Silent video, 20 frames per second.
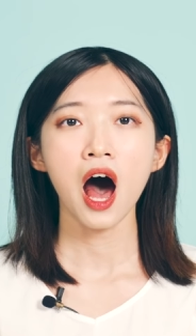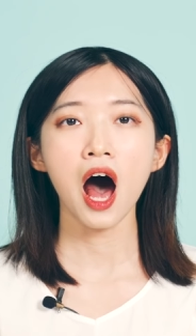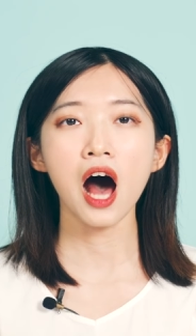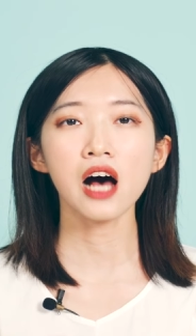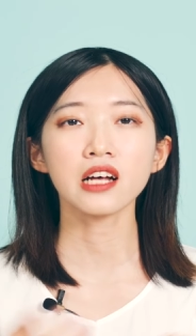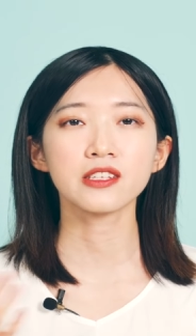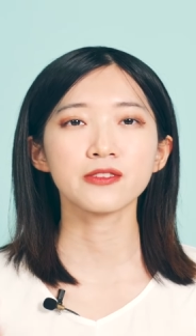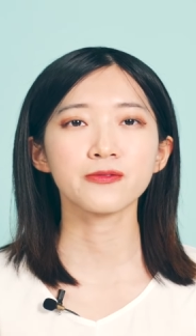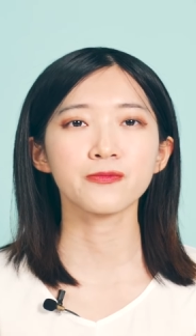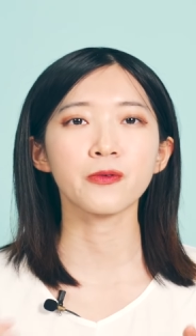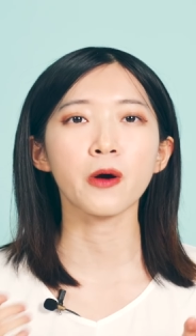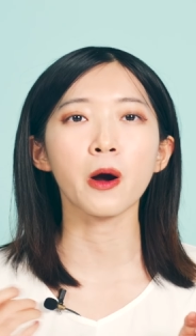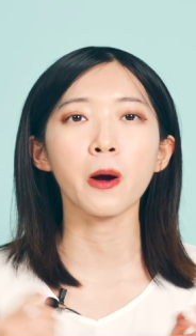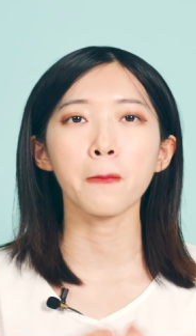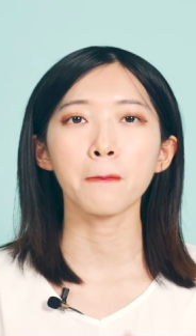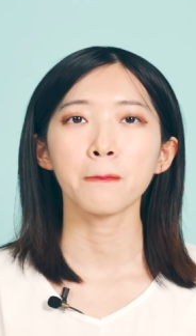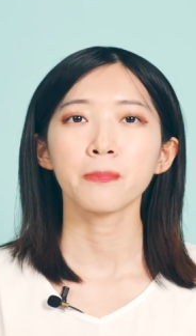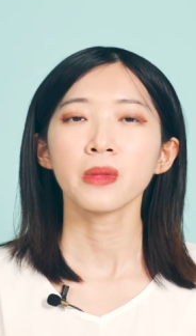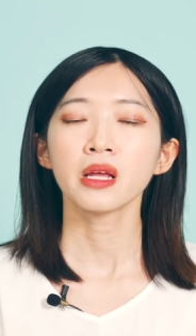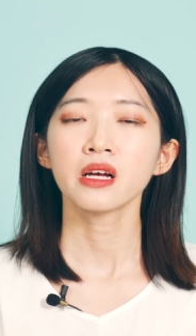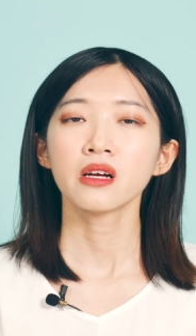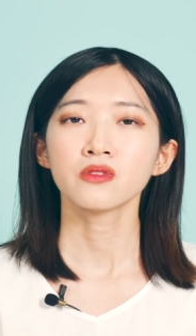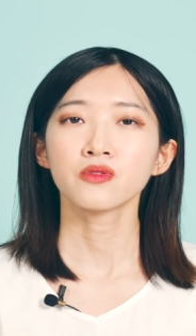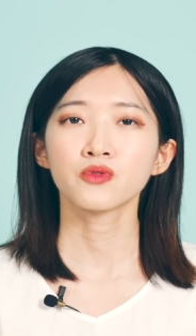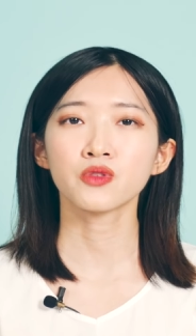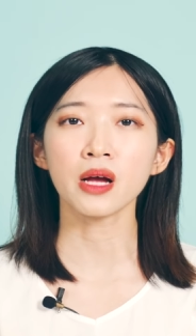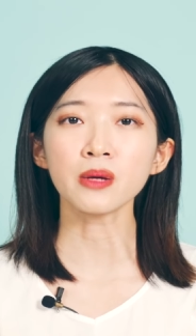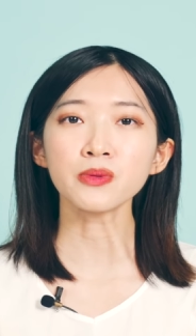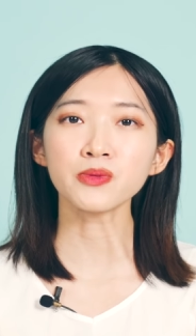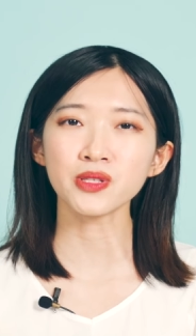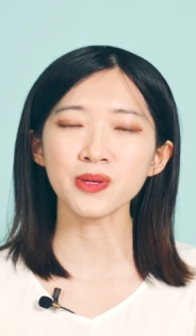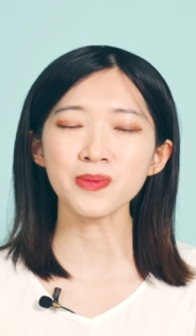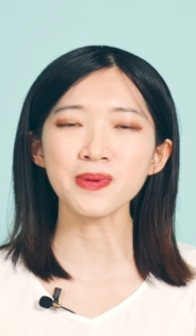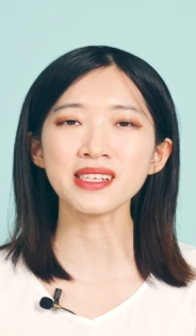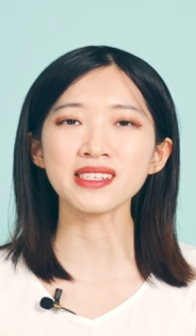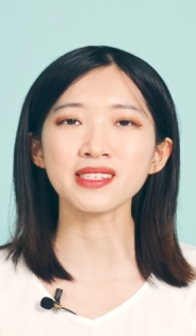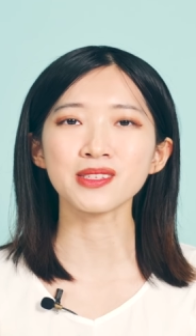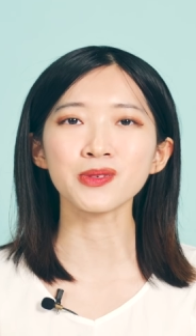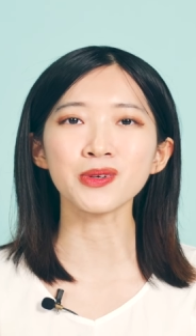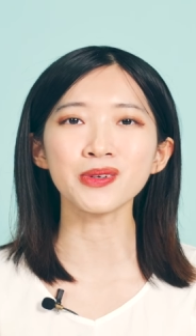As for
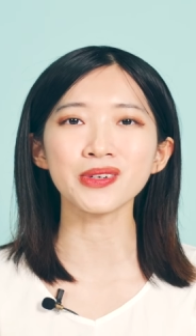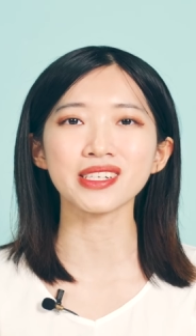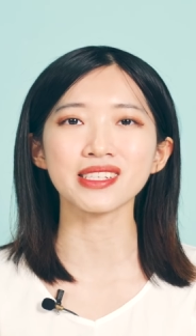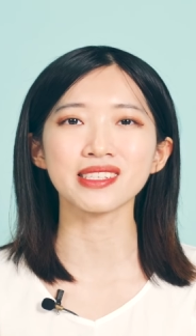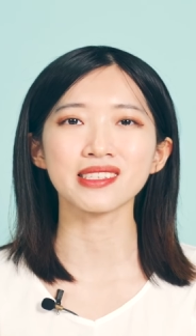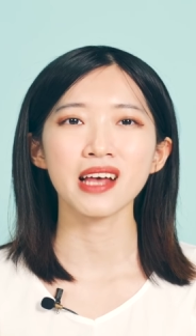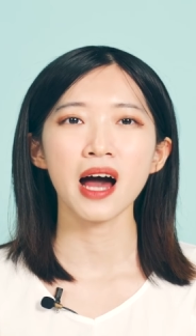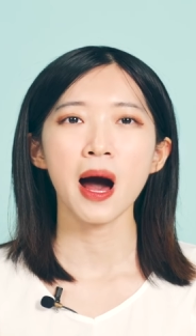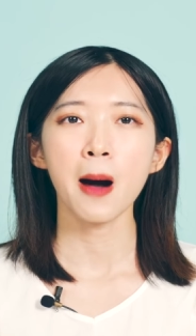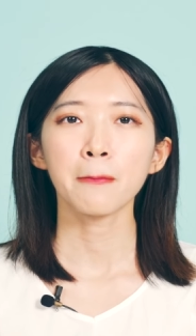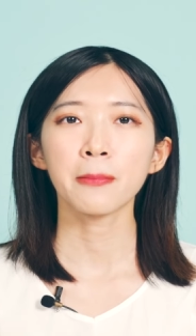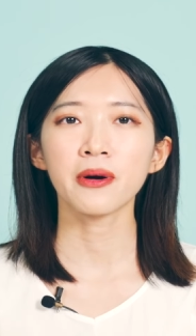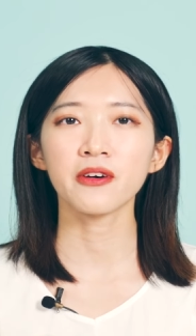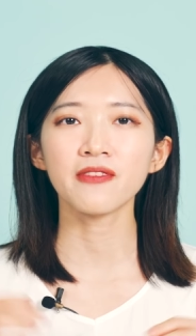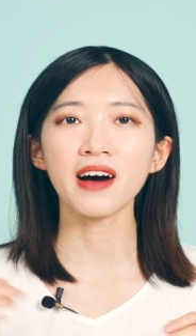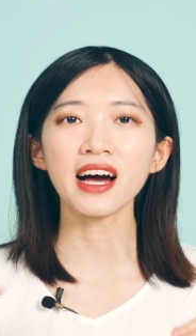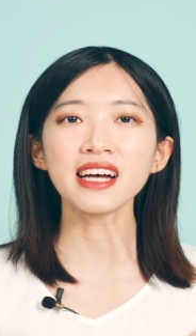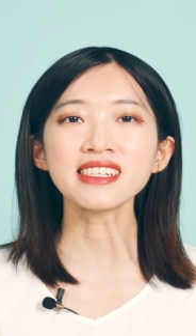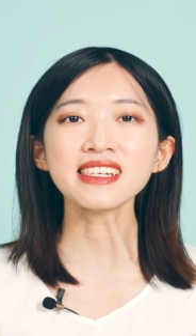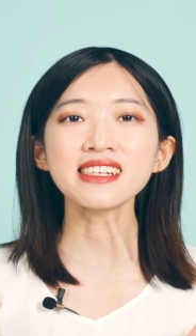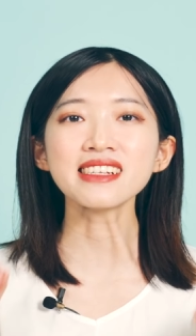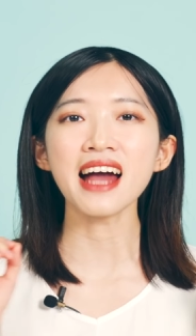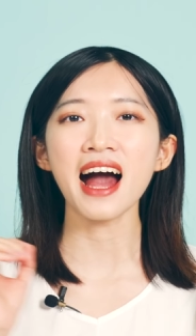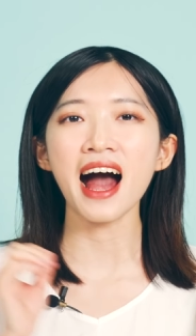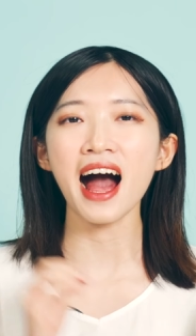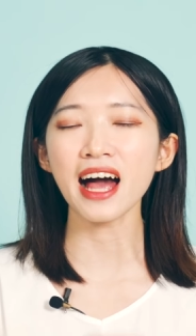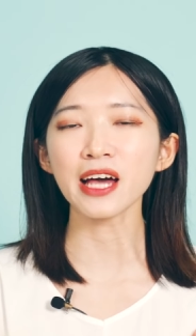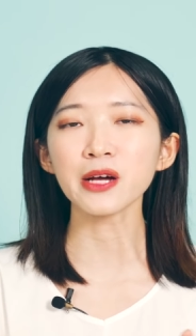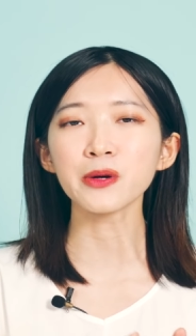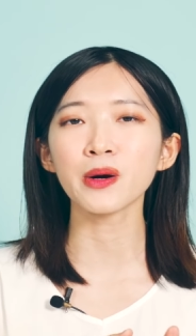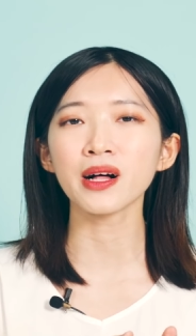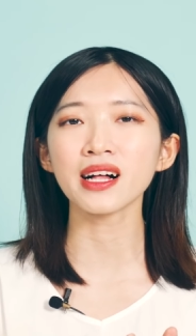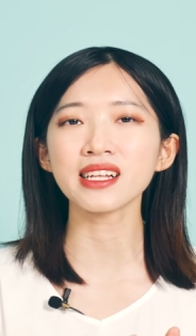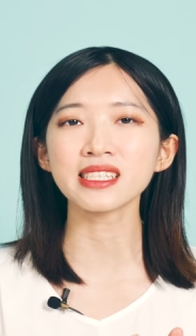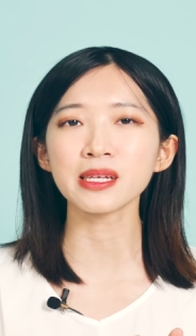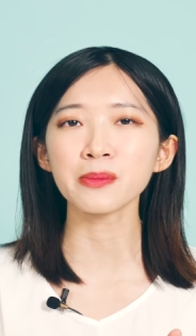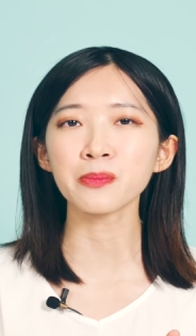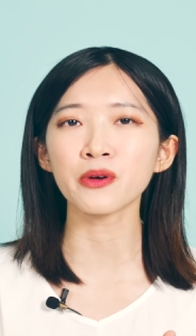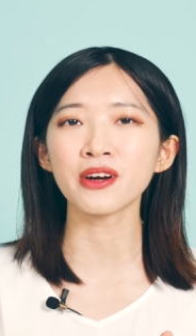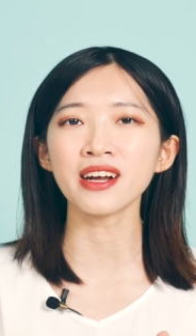dropshipping stores, providing
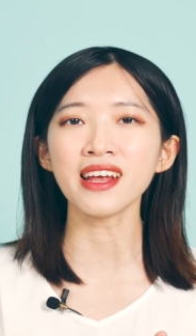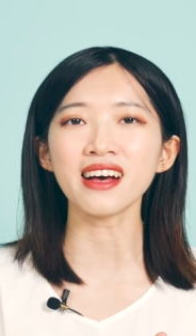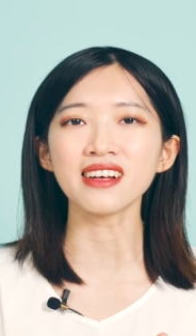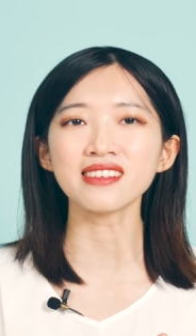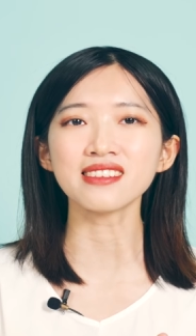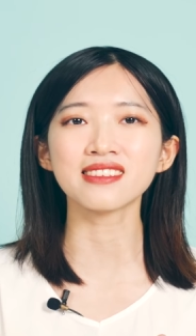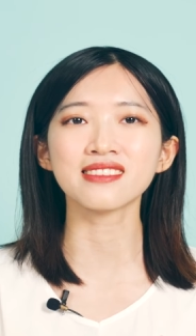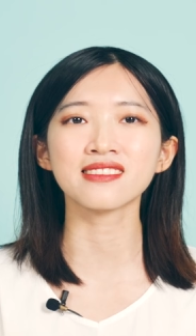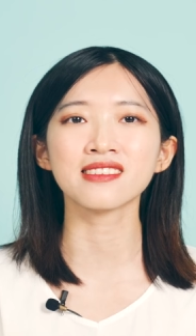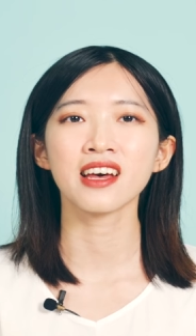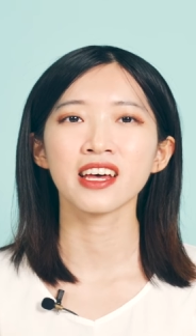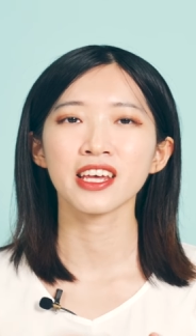high-quality products,